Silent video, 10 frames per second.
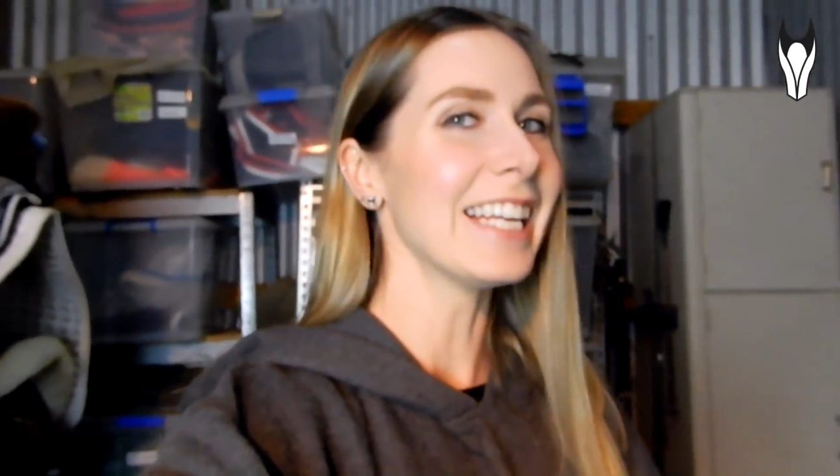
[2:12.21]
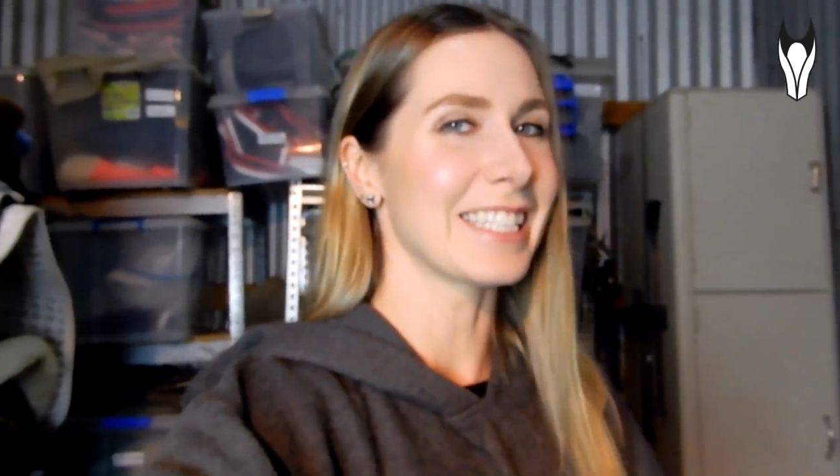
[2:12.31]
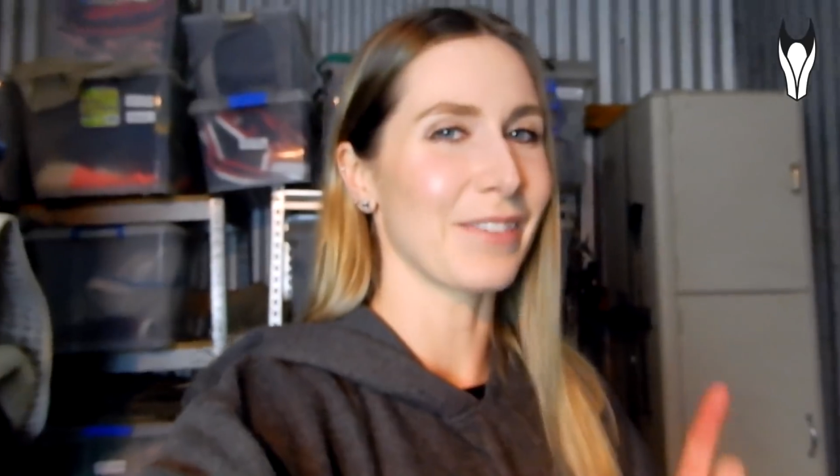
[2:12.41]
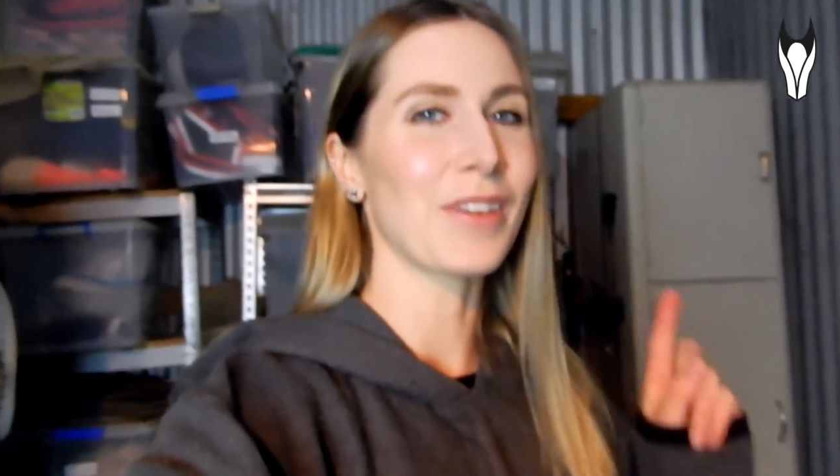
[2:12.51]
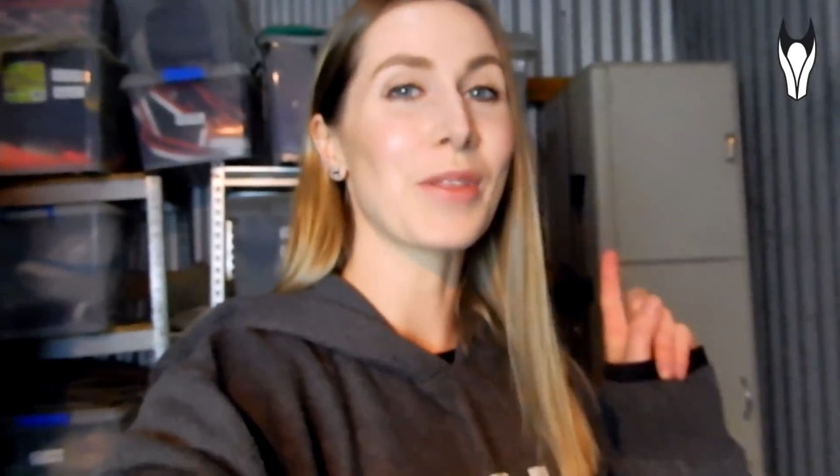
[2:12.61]

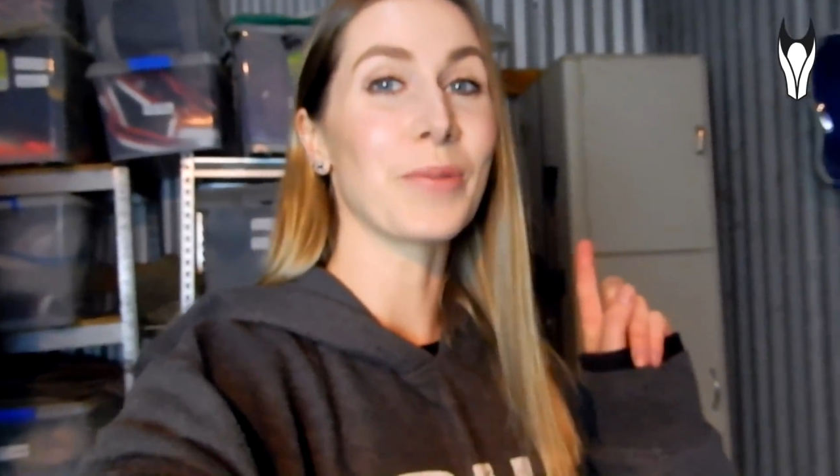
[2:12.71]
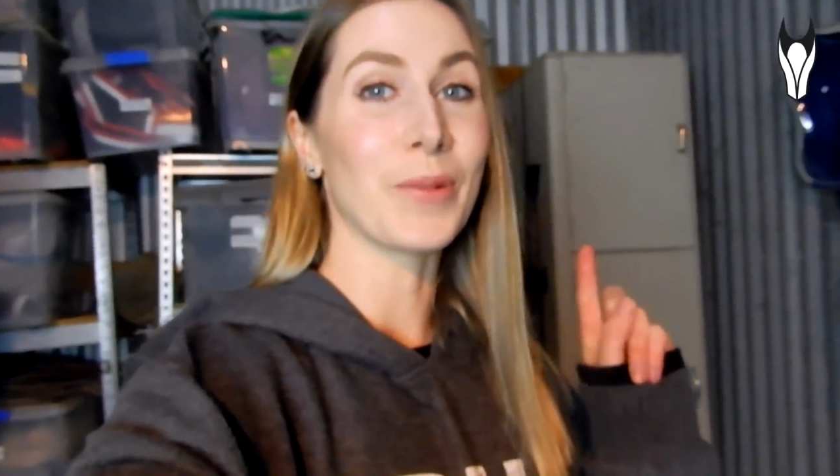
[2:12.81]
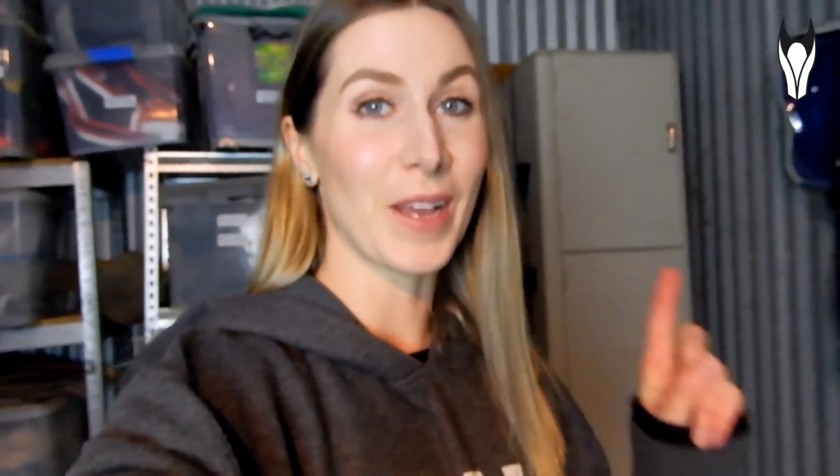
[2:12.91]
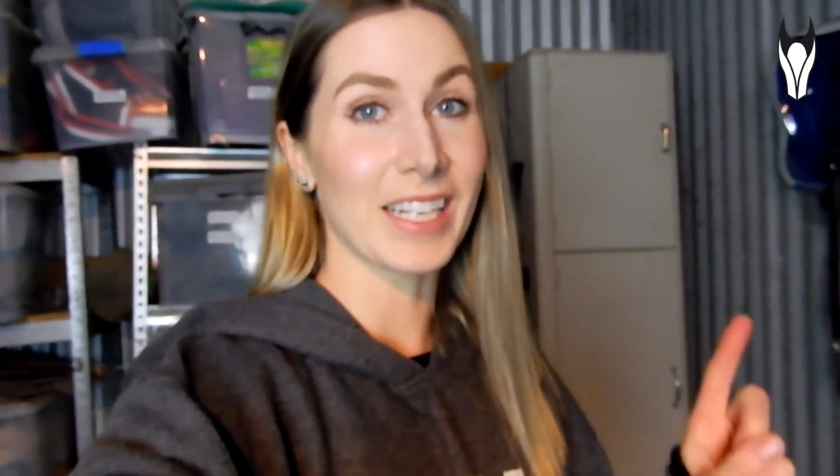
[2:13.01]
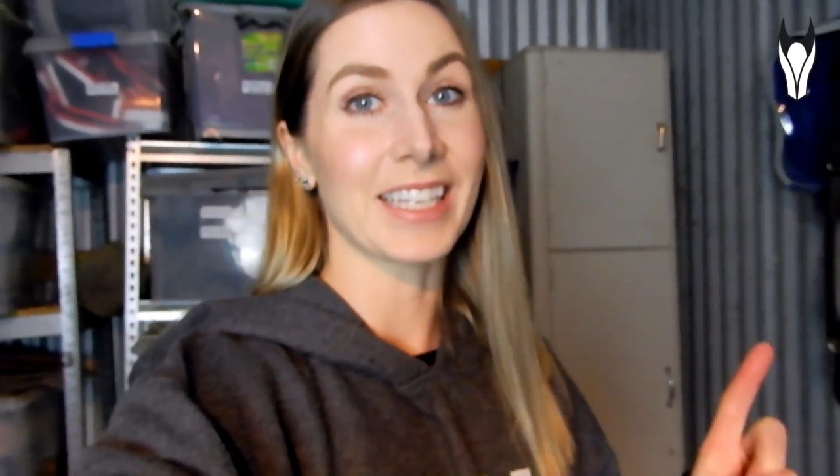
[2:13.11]
It's definitely the
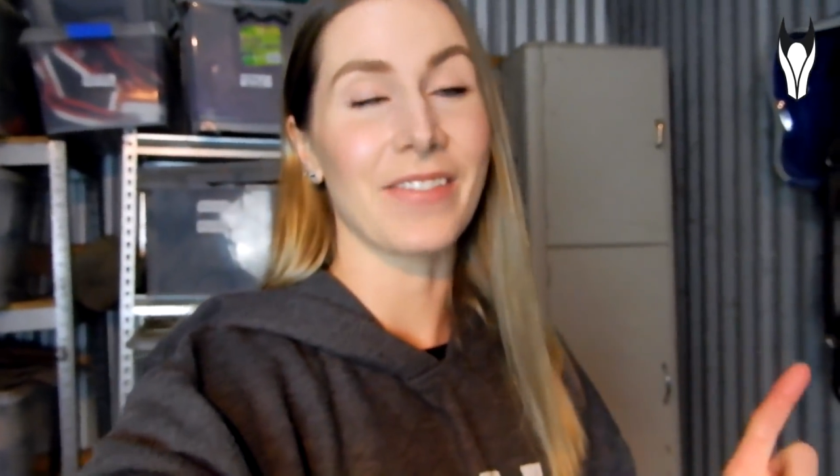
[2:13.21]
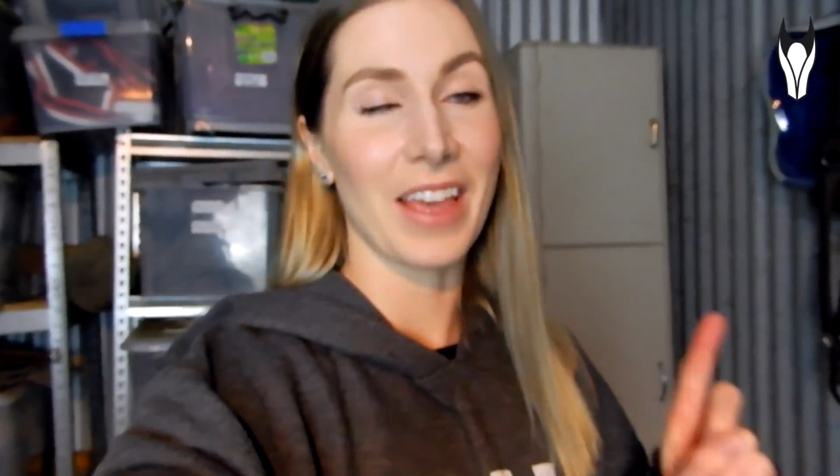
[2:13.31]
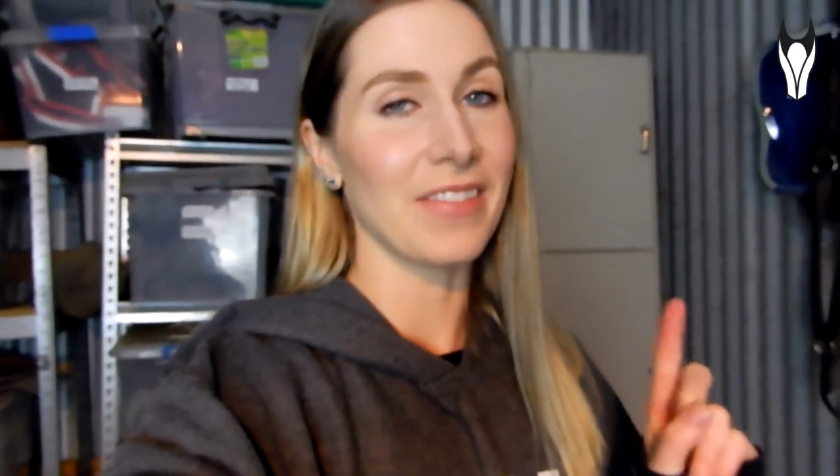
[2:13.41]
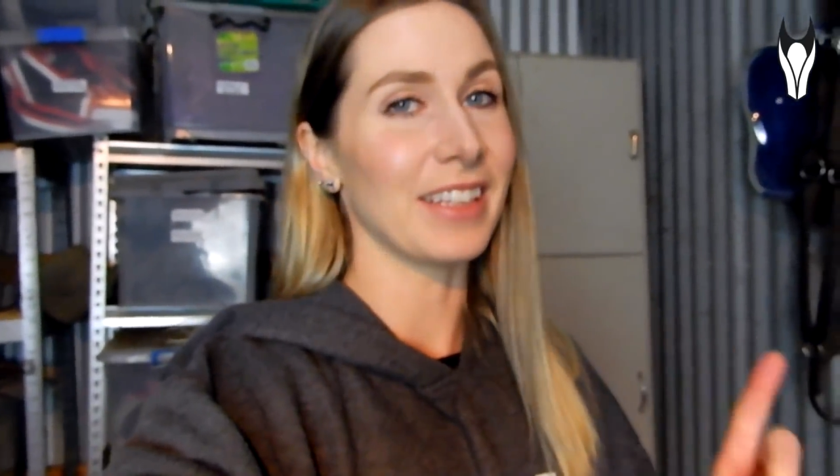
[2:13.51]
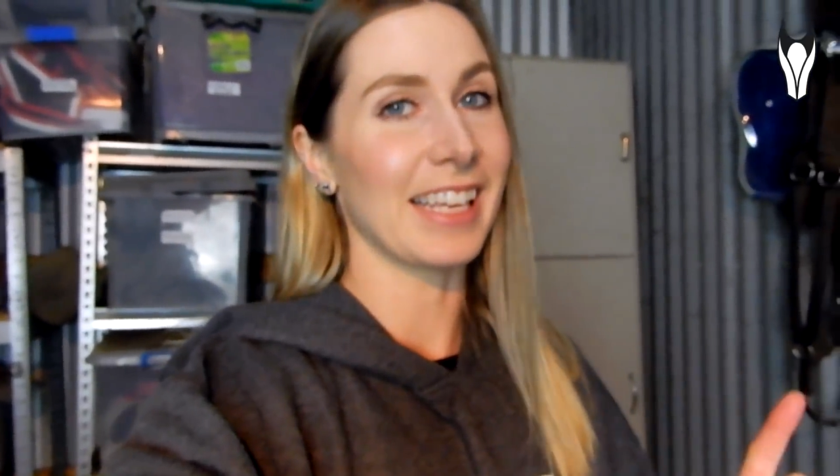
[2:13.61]
worst I've
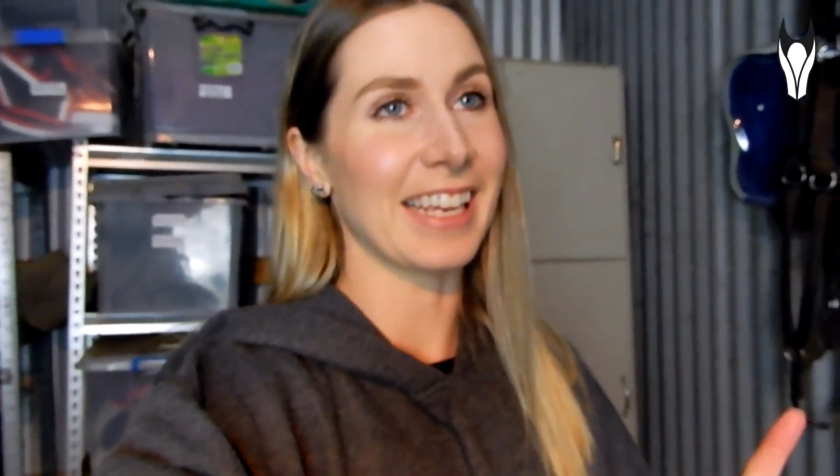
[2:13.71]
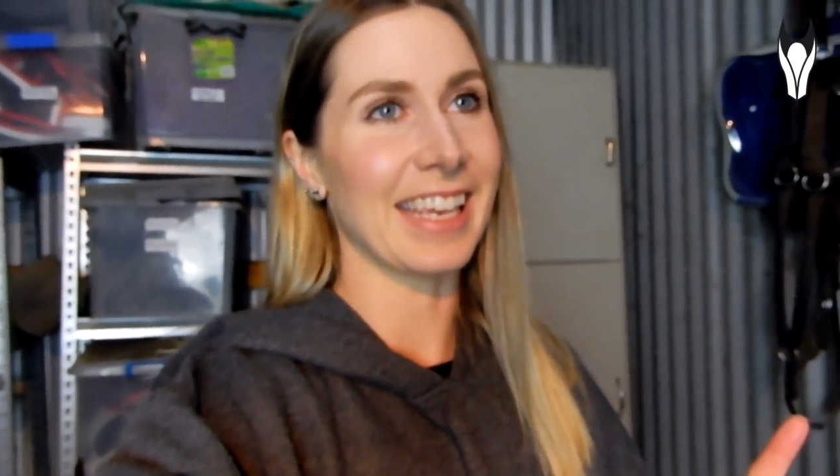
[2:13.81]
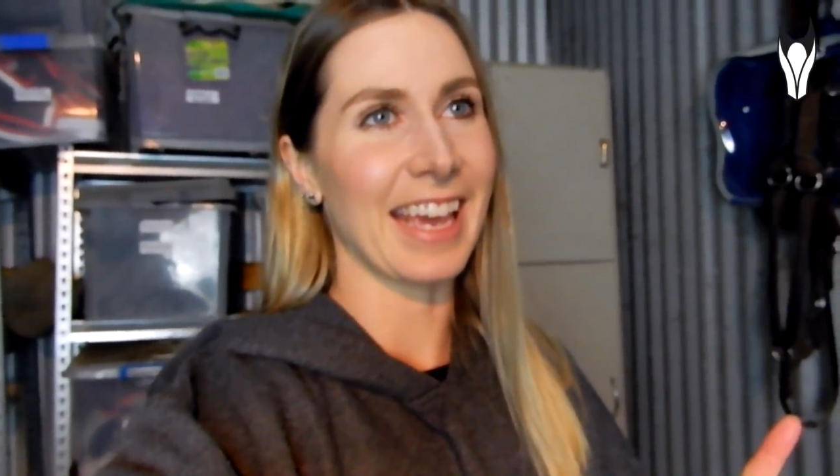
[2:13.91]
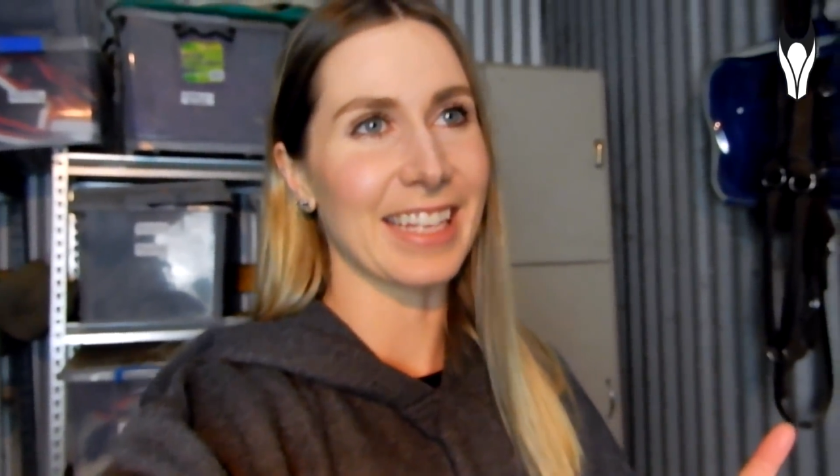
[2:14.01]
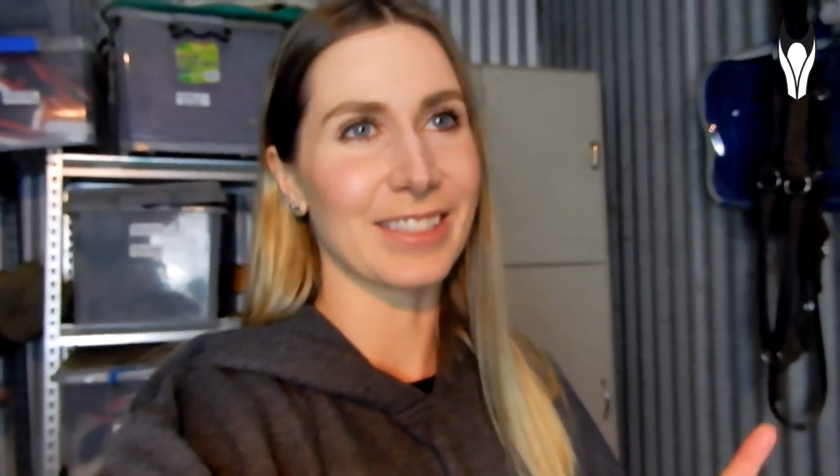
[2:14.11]
ever let
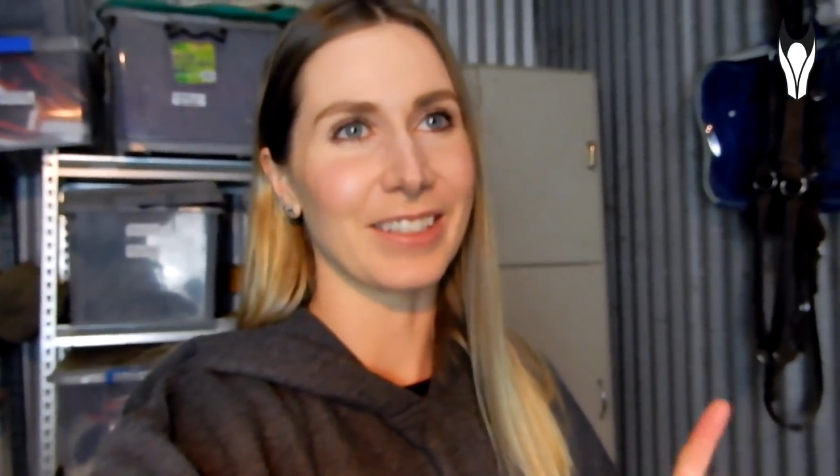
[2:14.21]
it get,